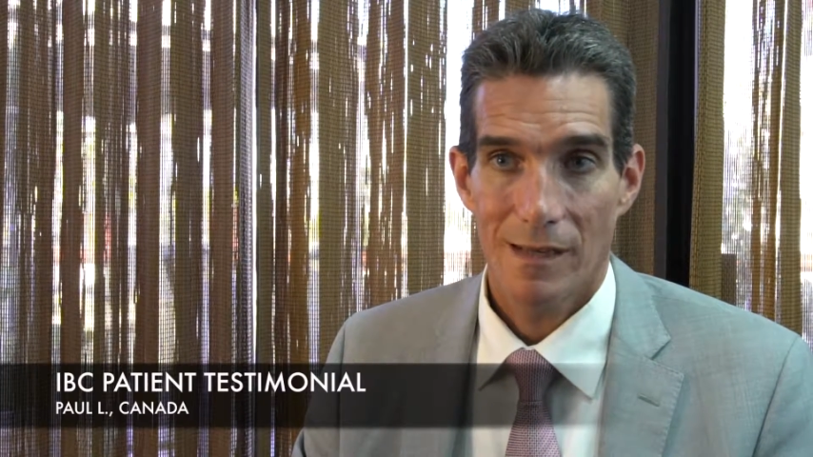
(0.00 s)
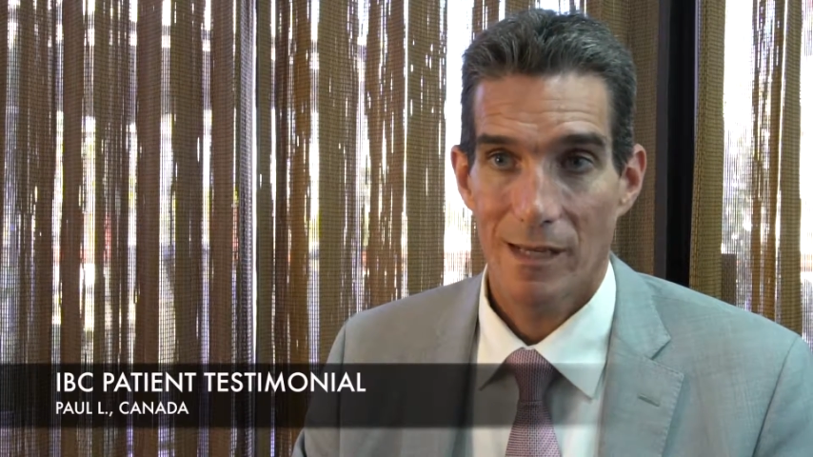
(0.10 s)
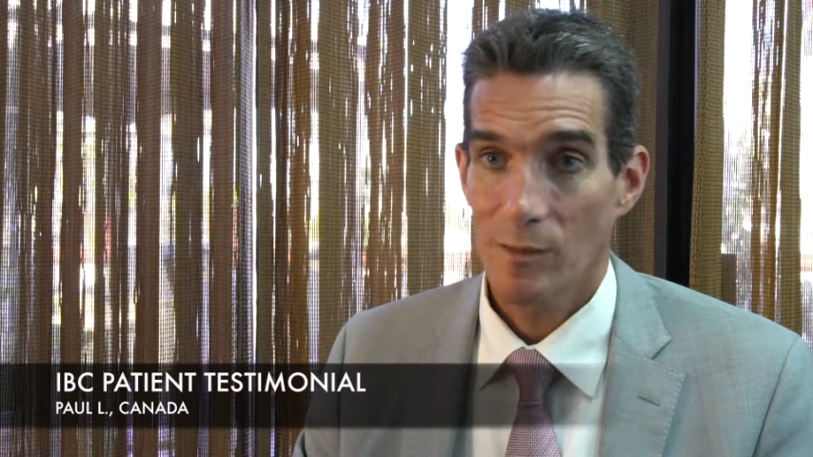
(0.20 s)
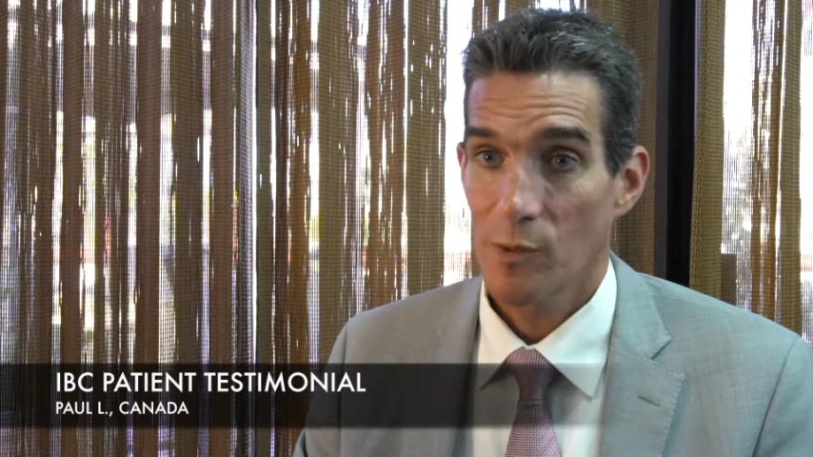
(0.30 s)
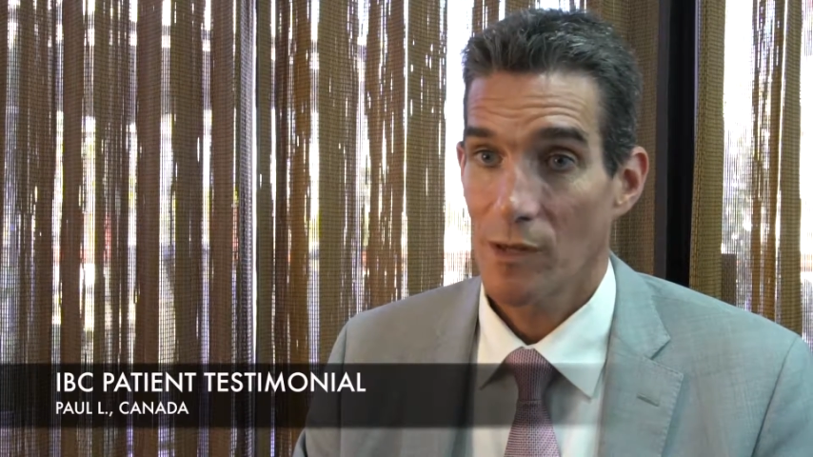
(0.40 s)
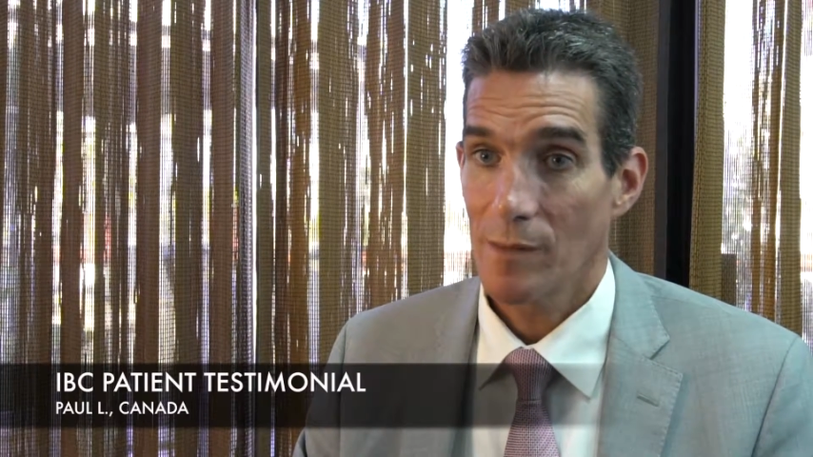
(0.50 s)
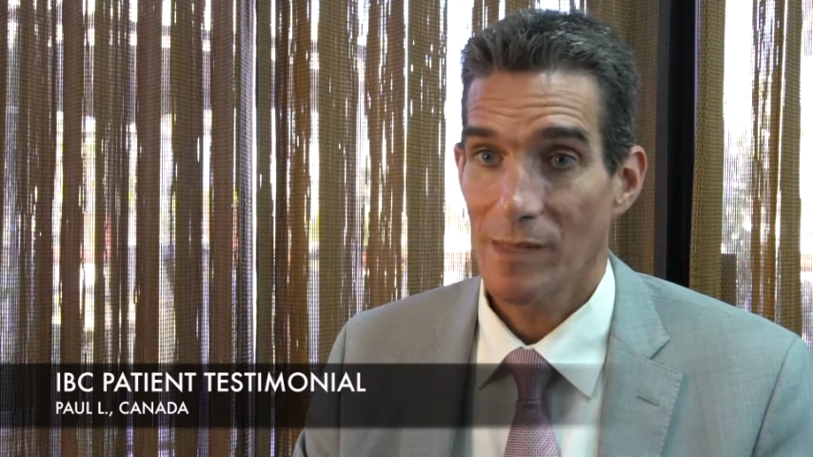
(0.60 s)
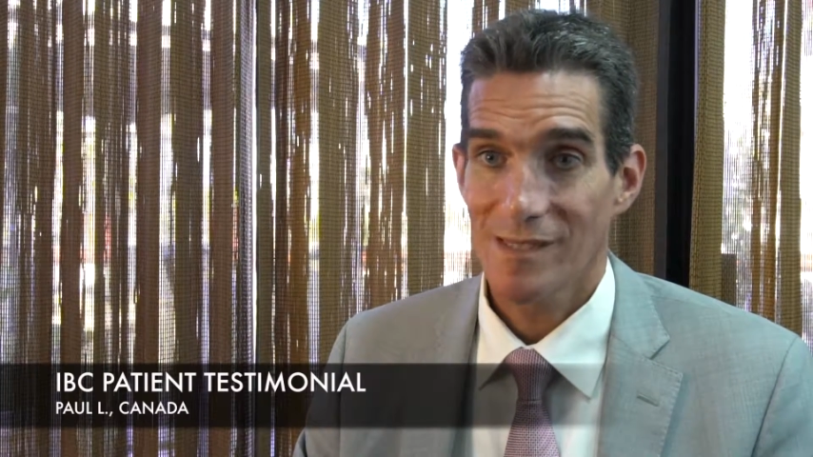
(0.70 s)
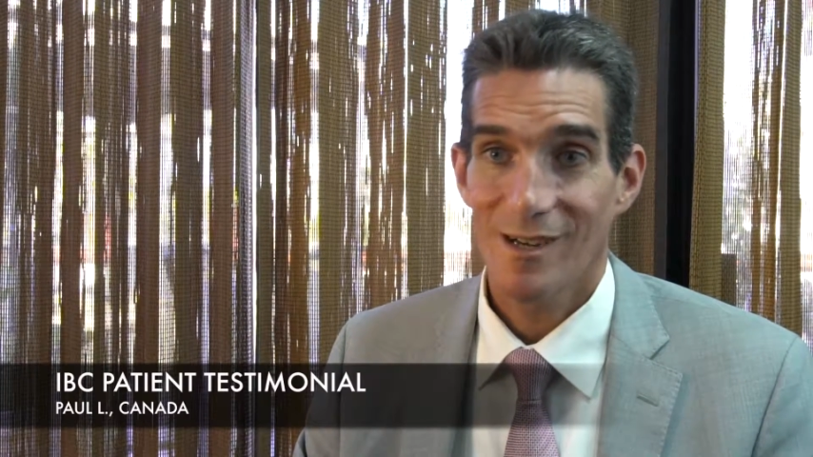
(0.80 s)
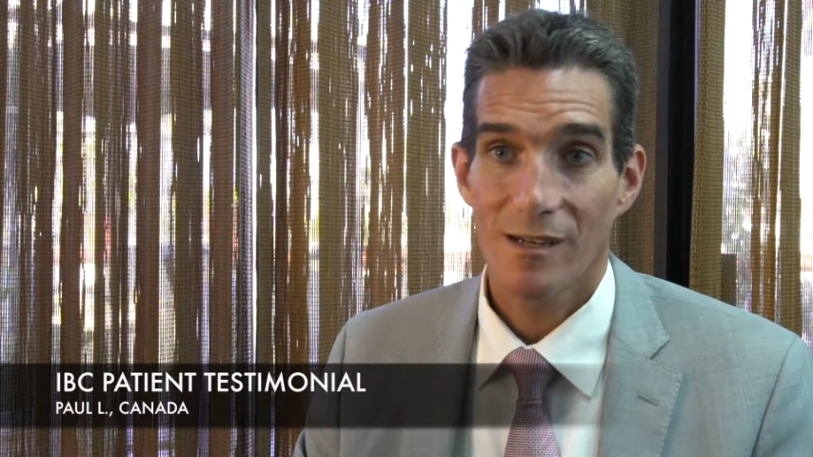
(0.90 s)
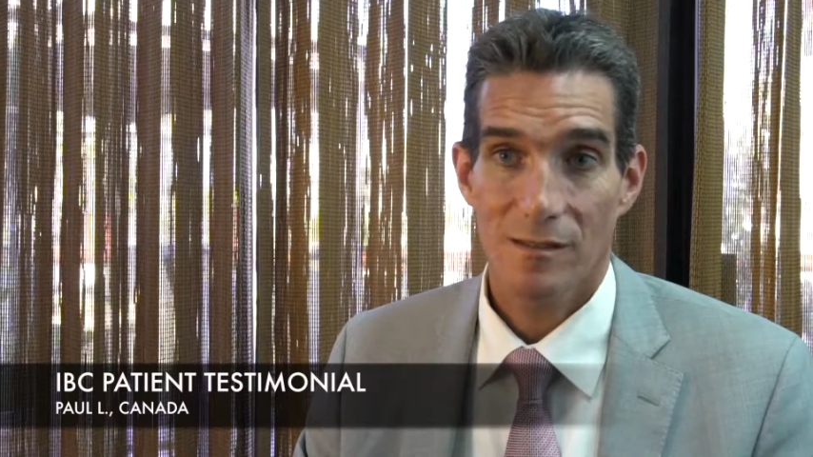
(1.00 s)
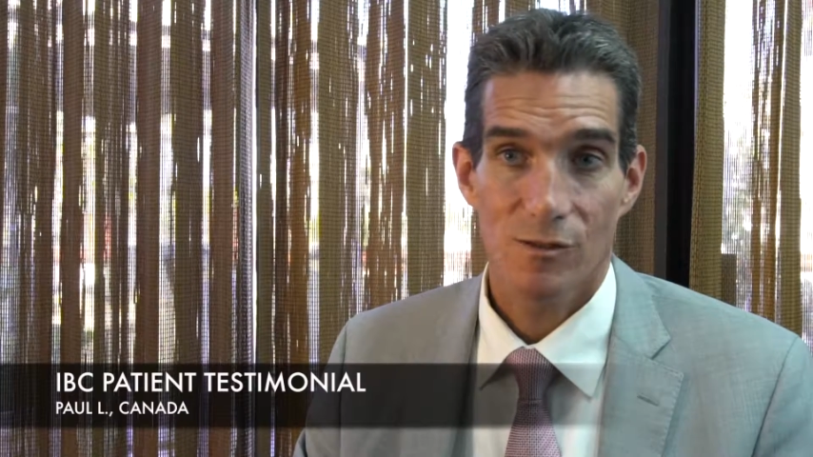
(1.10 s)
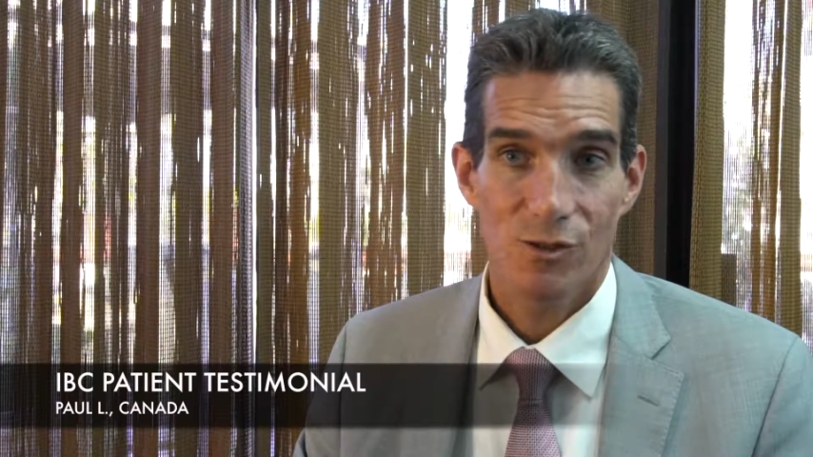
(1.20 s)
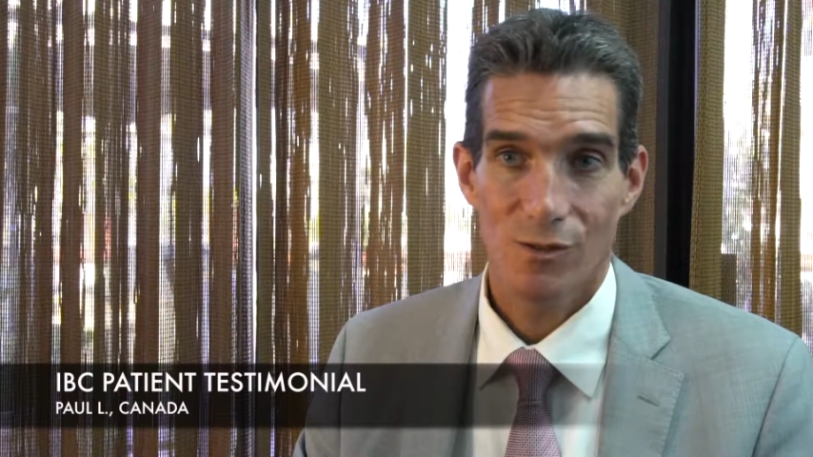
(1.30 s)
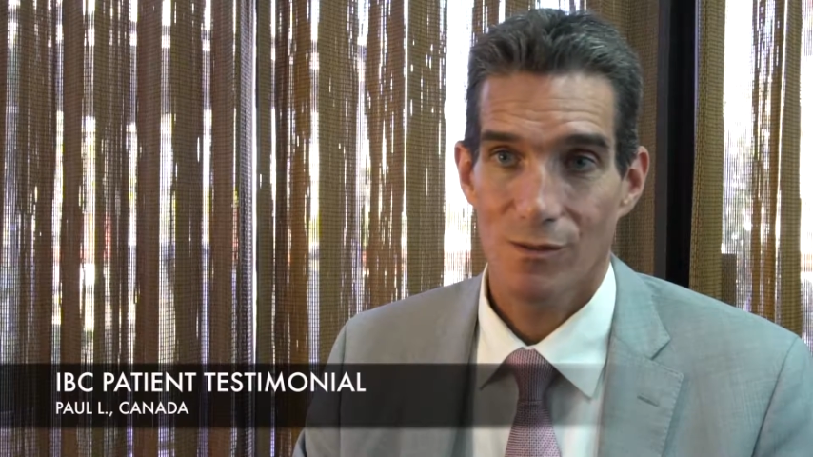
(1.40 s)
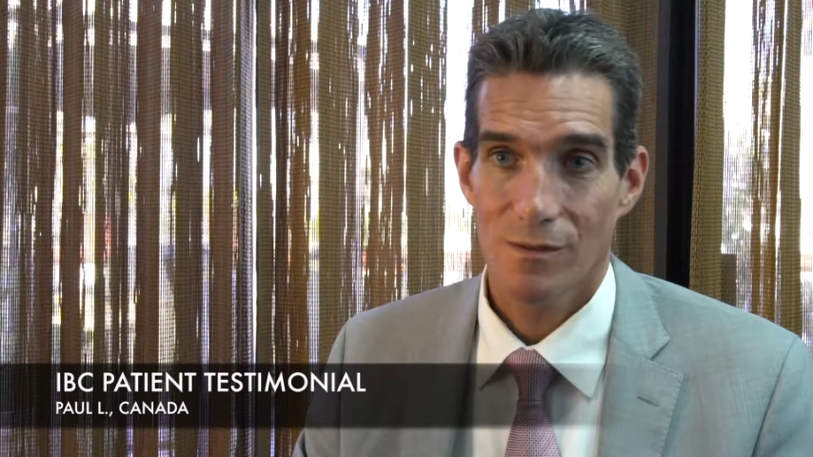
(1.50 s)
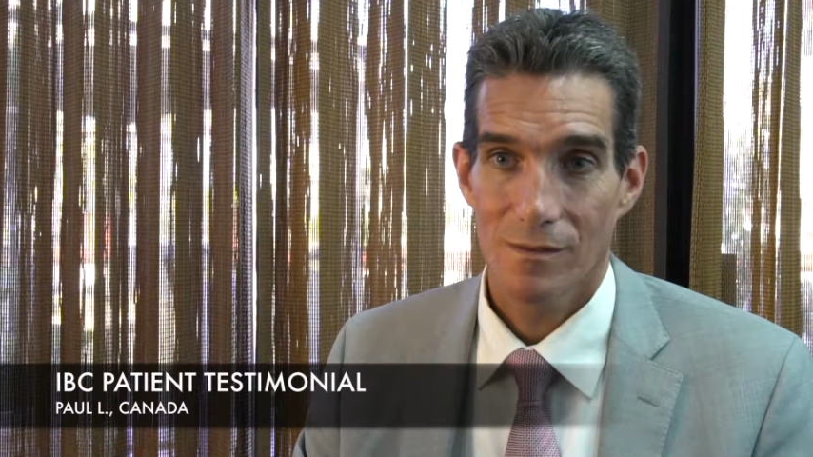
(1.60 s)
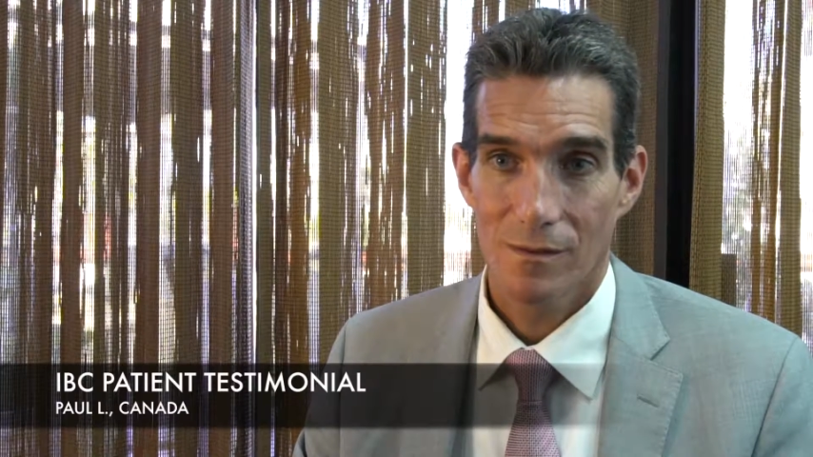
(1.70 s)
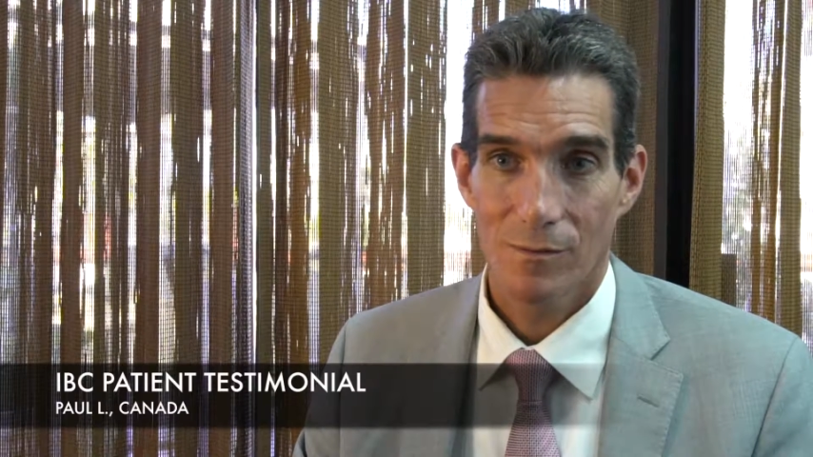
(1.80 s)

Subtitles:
I could put on my socks and shoes,